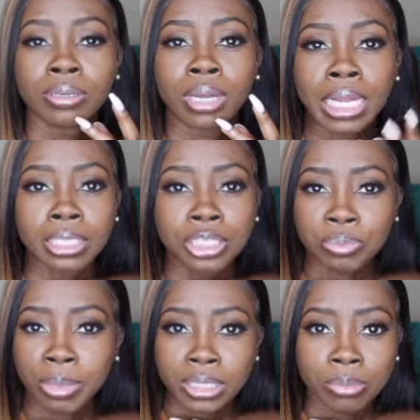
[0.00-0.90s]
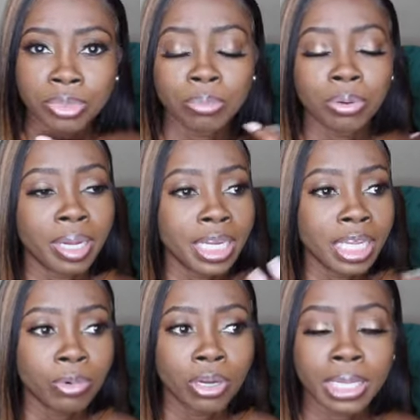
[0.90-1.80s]
I could just make something, put my
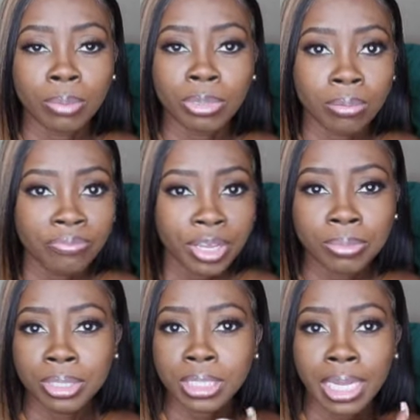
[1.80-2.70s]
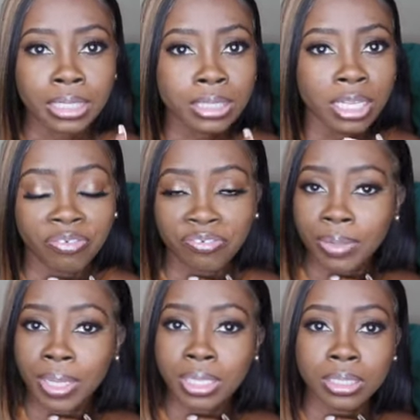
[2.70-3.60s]
name on it, I become famous, I could sell it for
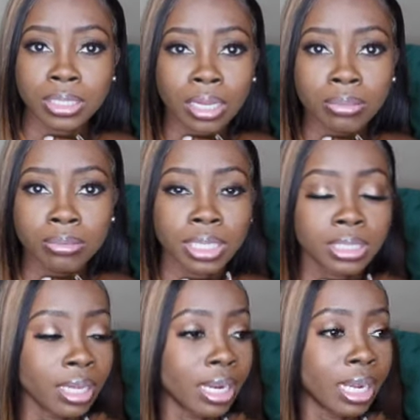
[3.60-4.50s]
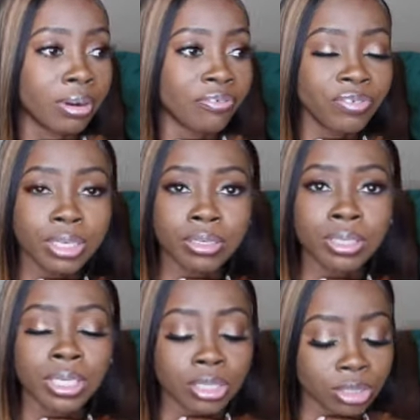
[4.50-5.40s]
$5,000. That's kind of how I
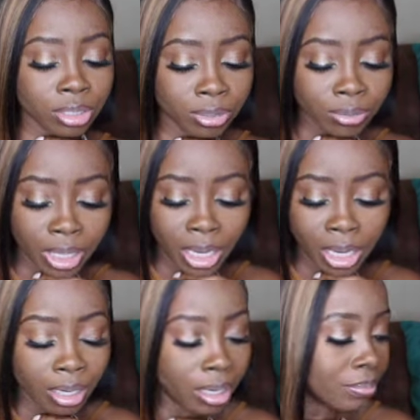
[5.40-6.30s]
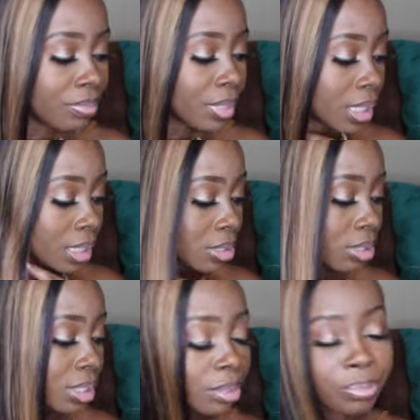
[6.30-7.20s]
feel. So none of these
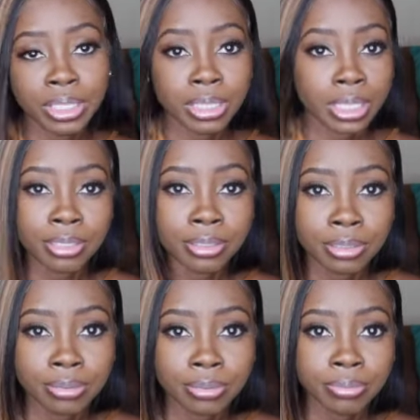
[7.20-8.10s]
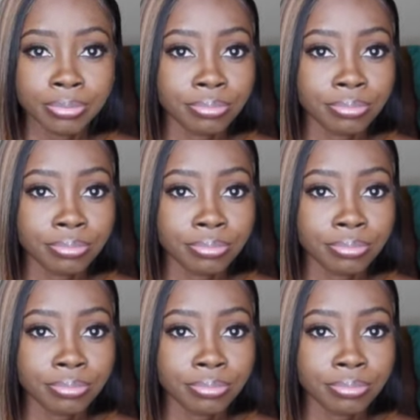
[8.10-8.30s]
are going to be designer heels.